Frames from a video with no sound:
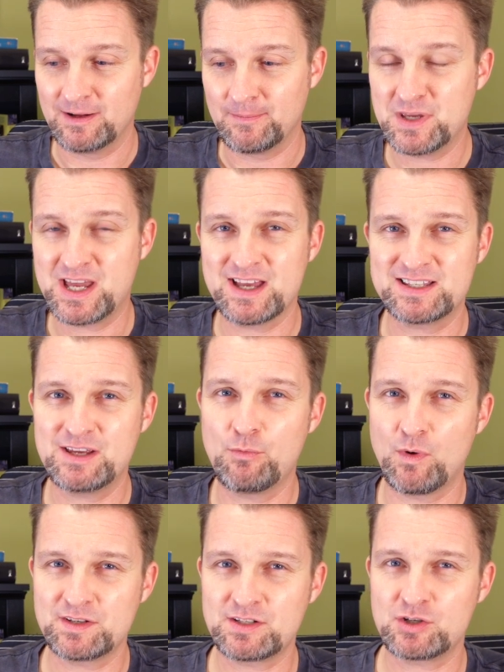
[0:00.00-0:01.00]
because he
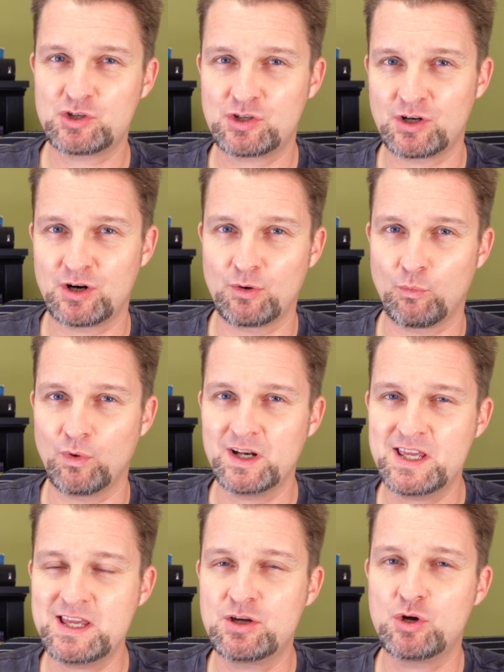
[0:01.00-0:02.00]
wasn't sure what
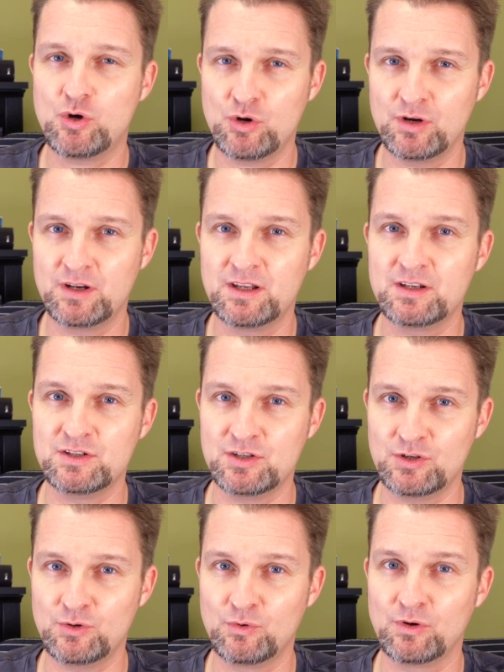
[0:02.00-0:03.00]
he could
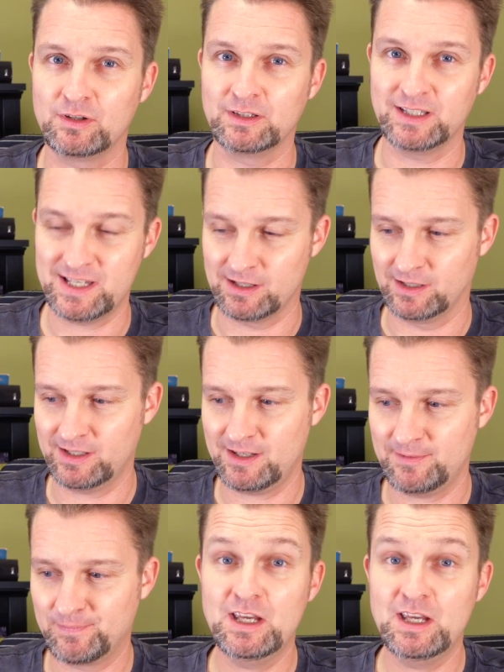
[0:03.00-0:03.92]
do legally.